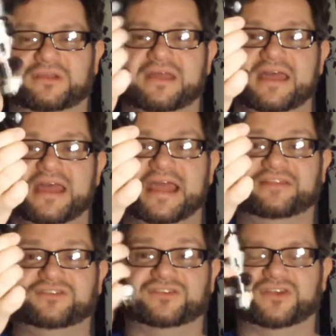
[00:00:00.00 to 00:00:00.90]
do.
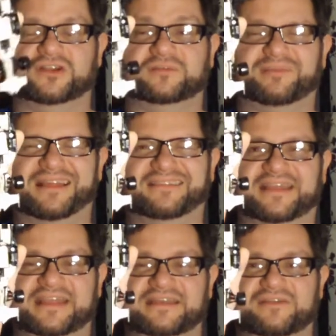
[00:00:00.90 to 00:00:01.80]
It's just coloured
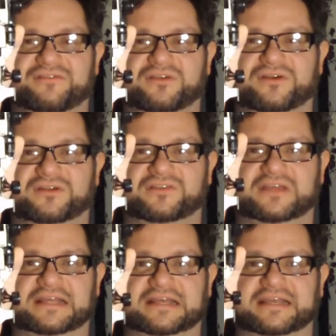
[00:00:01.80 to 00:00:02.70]
plastic in different colours.
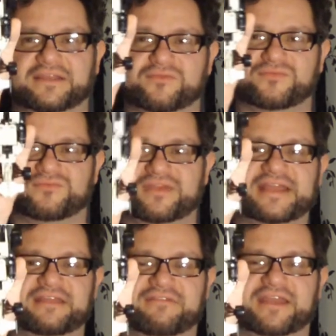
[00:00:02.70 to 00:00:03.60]
And I
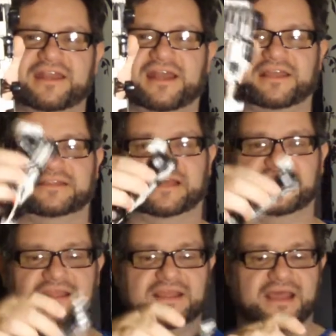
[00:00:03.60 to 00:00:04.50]
really, really like that.
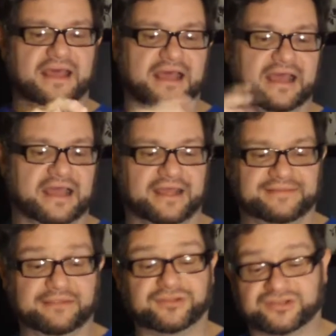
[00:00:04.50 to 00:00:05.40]

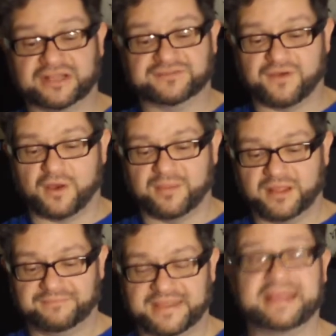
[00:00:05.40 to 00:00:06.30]
Now to transform
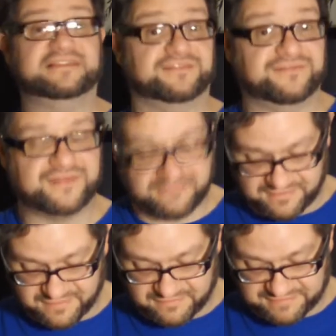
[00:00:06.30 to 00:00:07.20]
her, it's very,
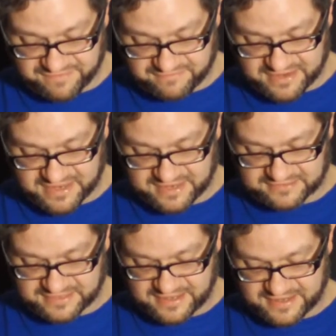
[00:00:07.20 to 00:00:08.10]
very, very
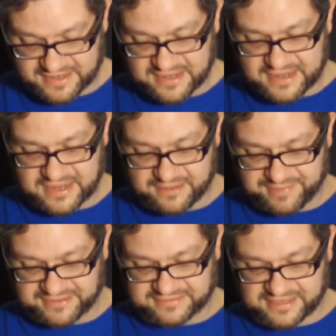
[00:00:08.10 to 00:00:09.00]
easy.
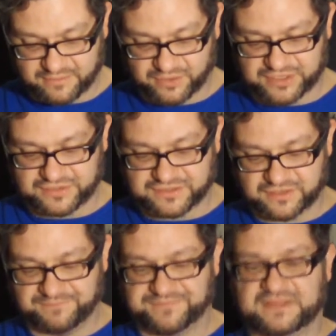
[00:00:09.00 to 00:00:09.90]
Basically what you
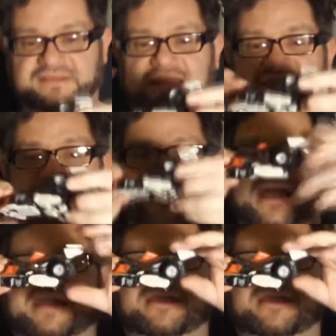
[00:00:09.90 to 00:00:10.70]
do, you take the back